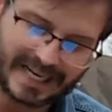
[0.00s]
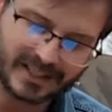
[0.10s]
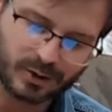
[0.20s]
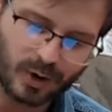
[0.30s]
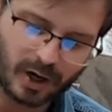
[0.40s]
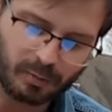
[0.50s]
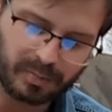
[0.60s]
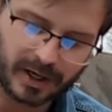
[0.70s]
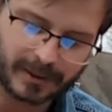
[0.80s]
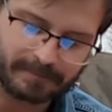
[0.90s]
And to help
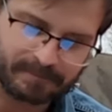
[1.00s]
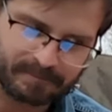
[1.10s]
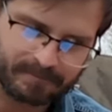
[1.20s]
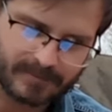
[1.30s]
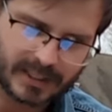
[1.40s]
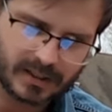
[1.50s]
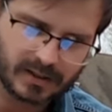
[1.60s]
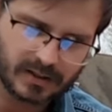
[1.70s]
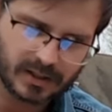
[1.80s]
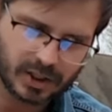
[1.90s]
um,
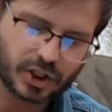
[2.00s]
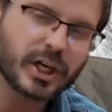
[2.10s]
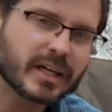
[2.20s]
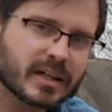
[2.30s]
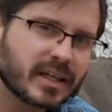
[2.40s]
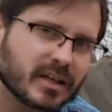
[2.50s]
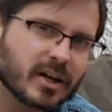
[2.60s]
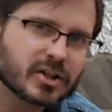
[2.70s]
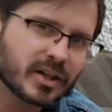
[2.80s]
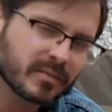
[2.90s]
gently
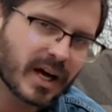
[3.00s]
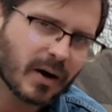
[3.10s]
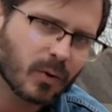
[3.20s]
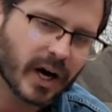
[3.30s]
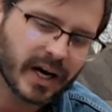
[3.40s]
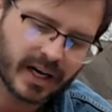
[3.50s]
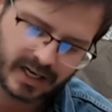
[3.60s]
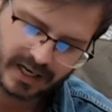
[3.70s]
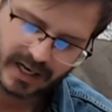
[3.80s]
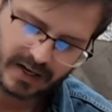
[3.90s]
nudge them that way,
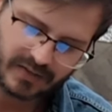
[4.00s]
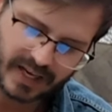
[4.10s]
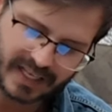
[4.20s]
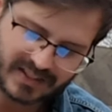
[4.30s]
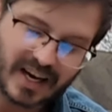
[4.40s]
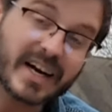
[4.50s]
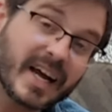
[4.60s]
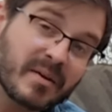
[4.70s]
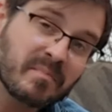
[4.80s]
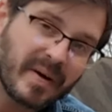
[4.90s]
they set
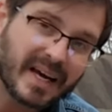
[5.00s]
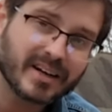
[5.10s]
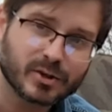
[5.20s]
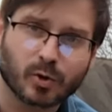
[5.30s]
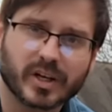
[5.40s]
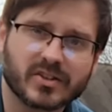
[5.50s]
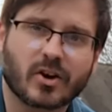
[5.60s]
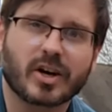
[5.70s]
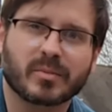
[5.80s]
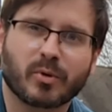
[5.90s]
a mandatory
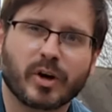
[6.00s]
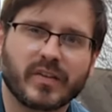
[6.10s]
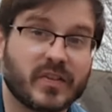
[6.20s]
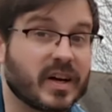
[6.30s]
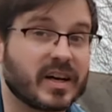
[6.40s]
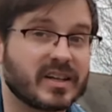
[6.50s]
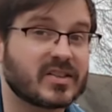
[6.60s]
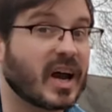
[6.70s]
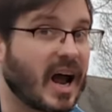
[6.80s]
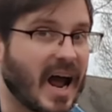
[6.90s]
starting point that
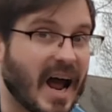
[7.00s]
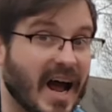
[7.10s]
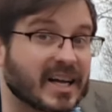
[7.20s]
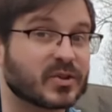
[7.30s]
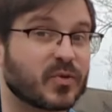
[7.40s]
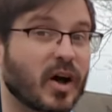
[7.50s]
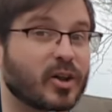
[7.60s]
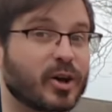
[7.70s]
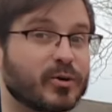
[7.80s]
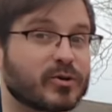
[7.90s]
is as
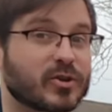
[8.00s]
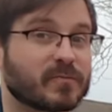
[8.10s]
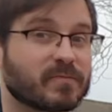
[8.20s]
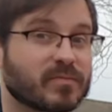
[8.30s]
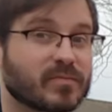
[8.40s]
follows.